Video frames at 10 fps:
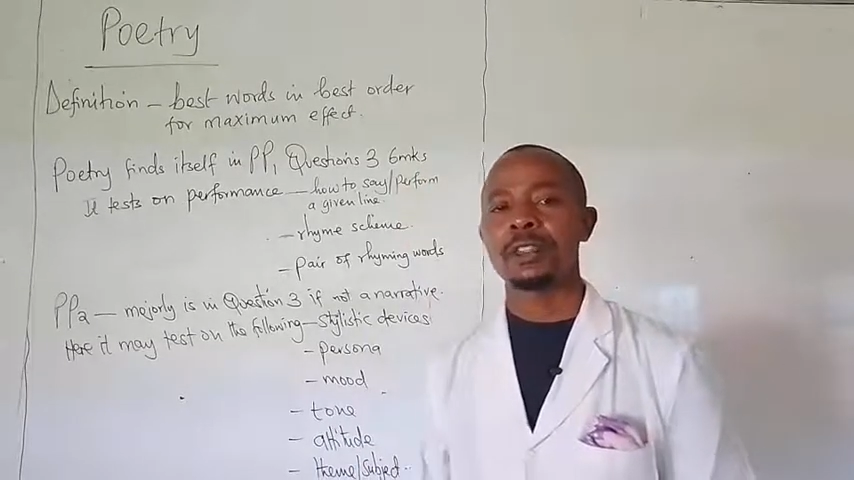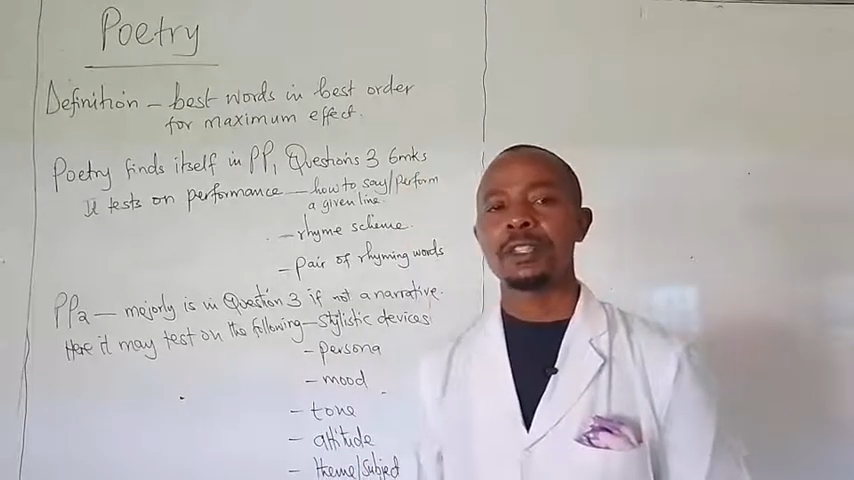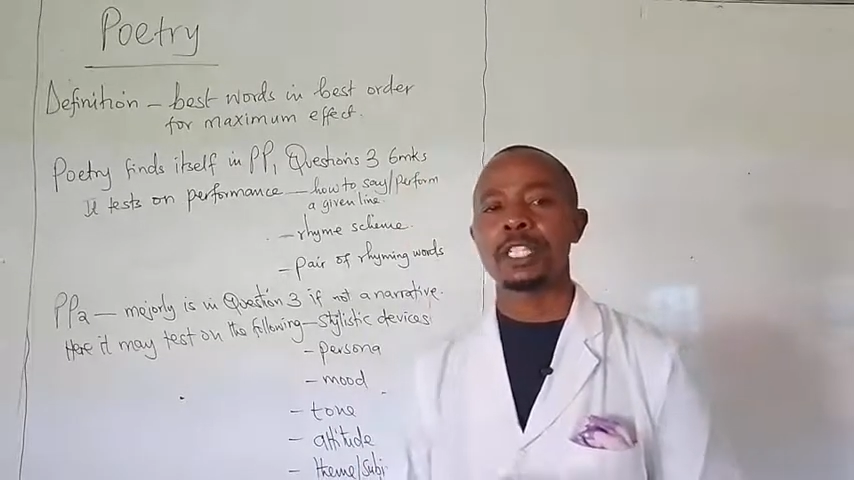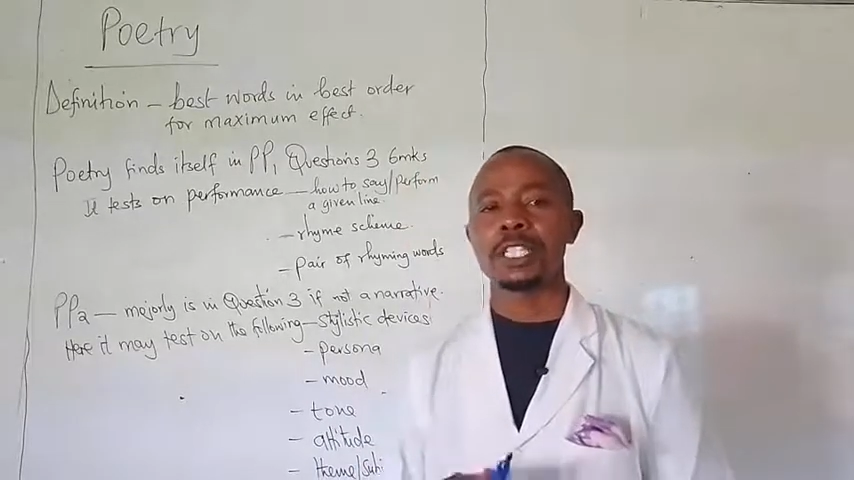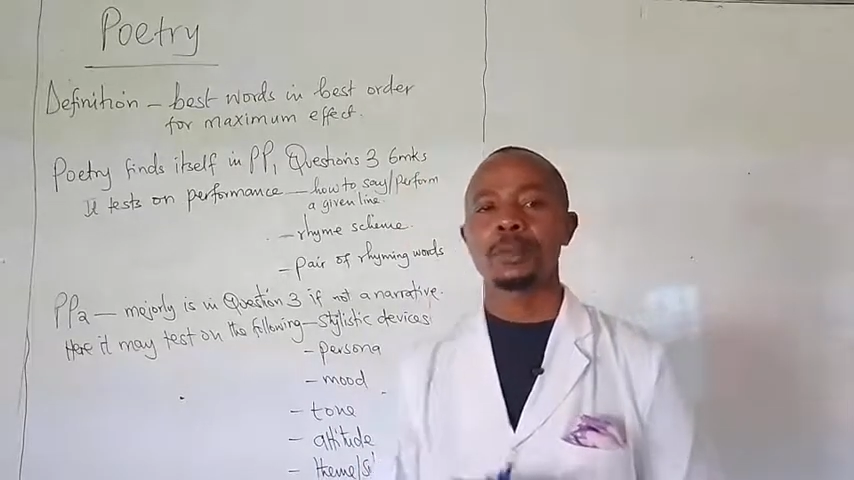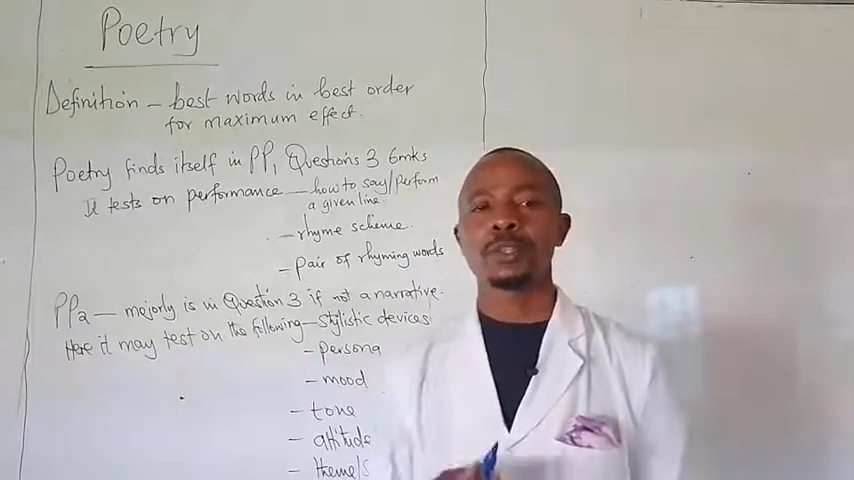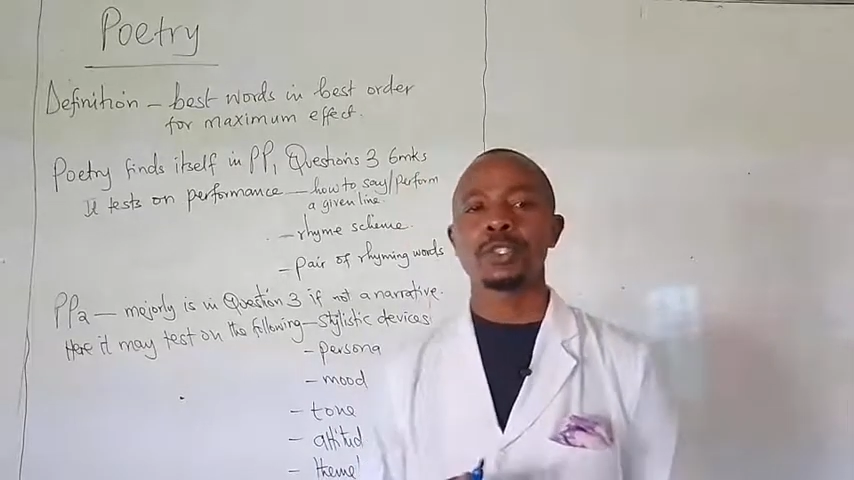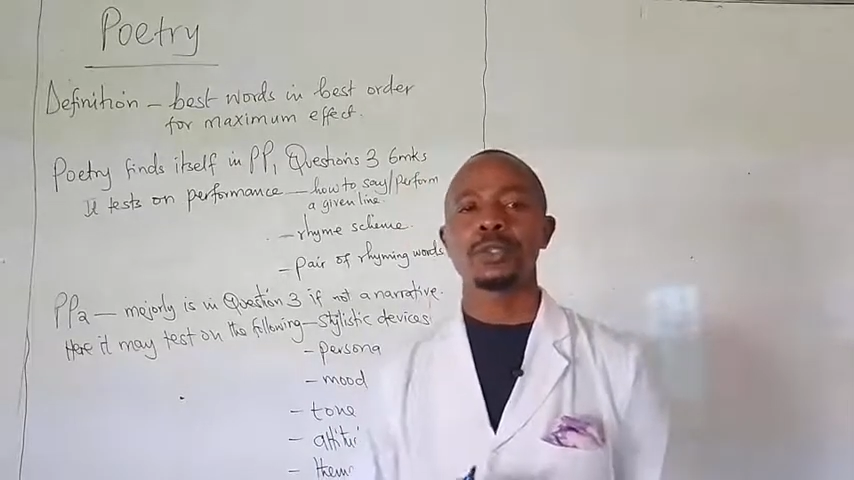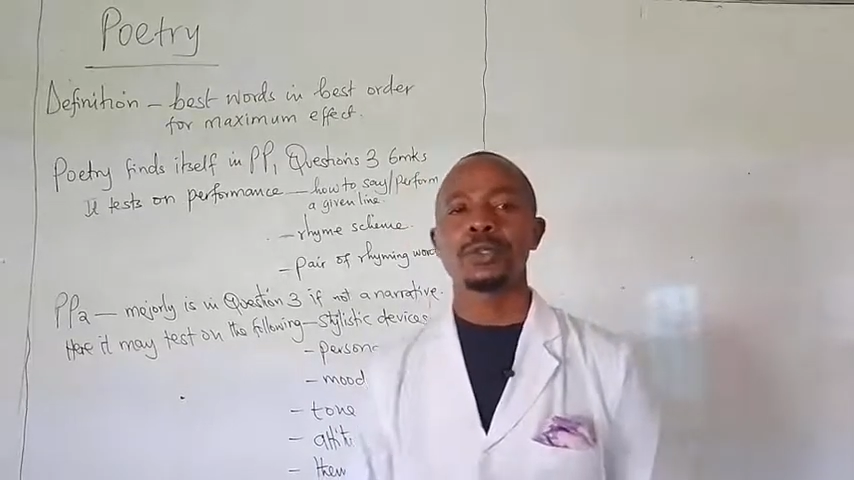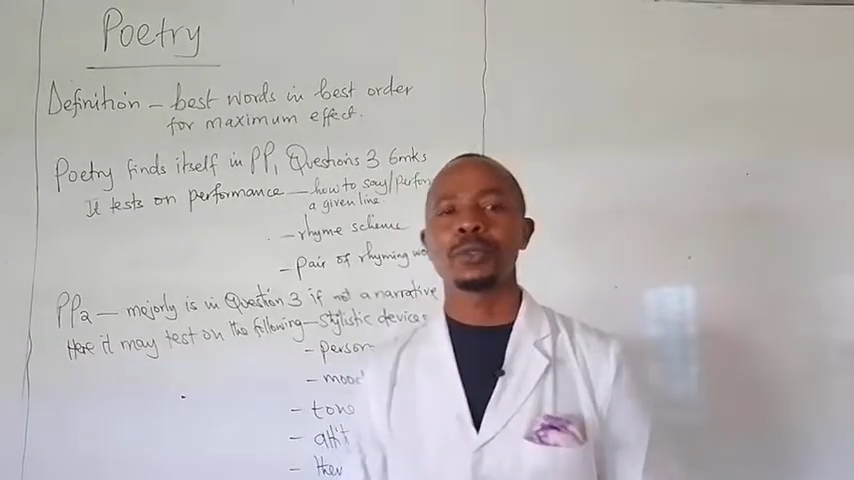all that I'm
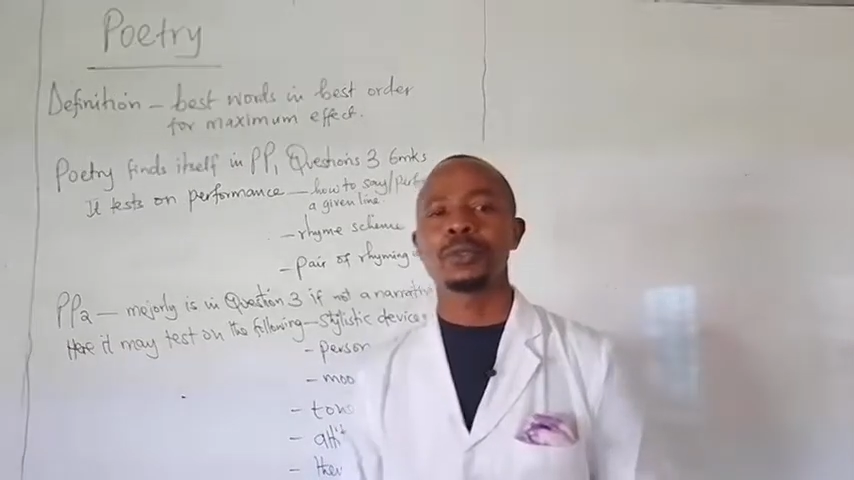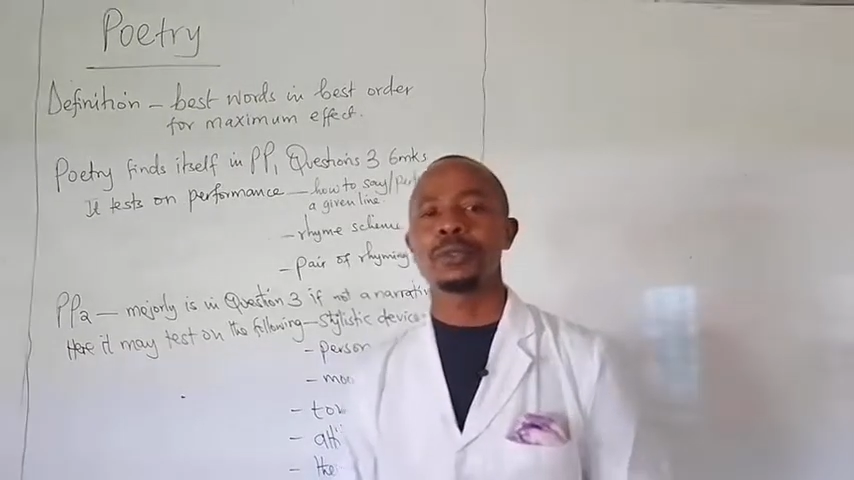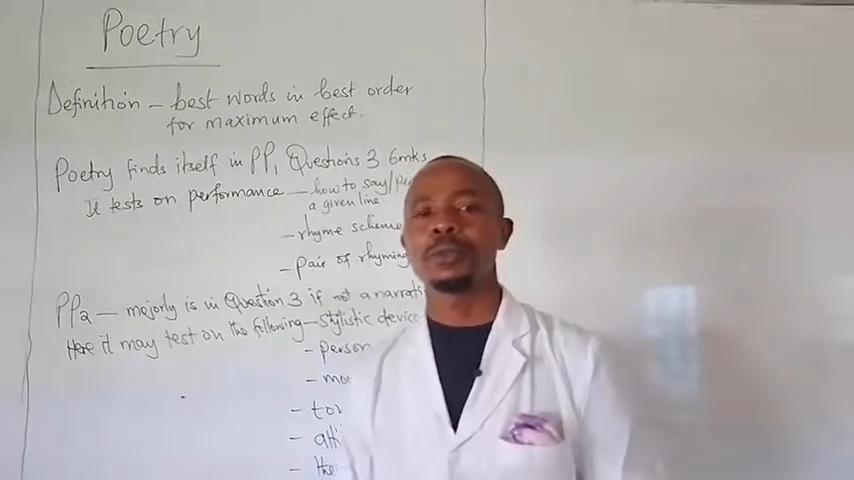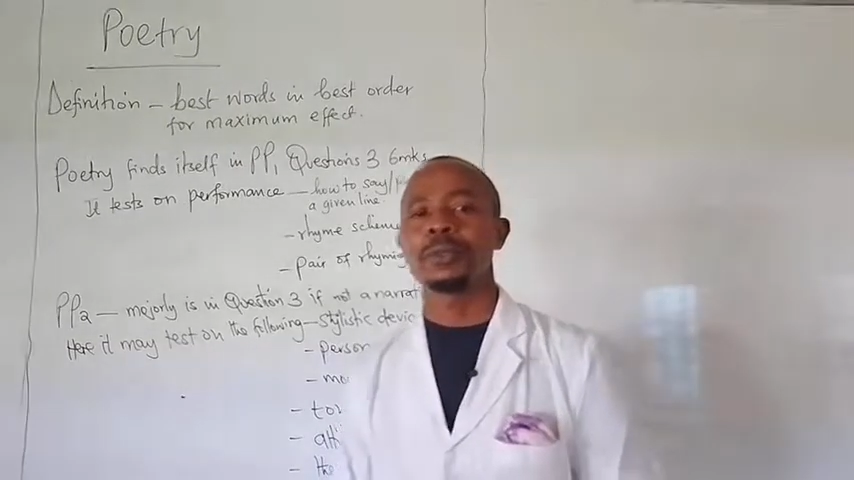going to do